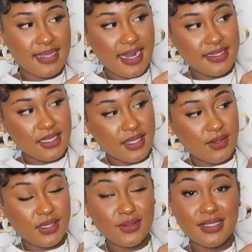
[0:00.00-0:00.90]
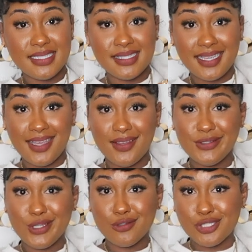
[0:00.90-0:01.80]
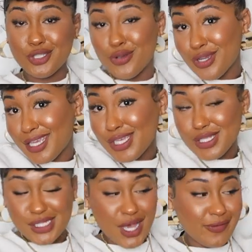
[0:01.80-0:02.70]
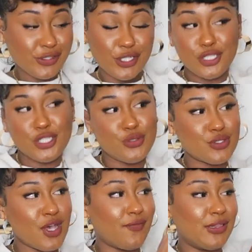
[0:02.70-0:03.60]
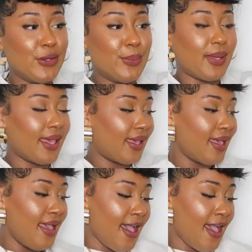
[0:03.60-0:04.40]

that is a cute little detail you know show your heels off show your shoes off a little bit